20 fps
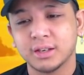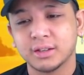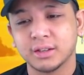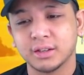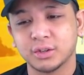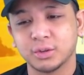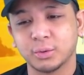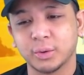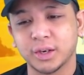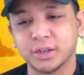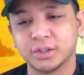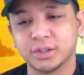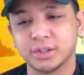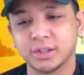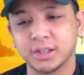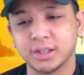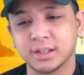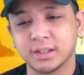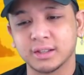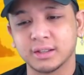
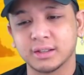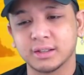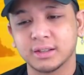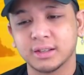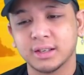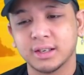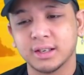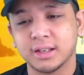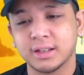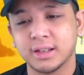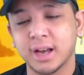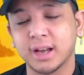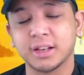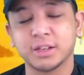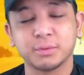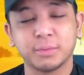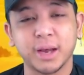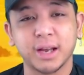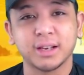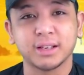situation is not
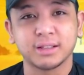as bad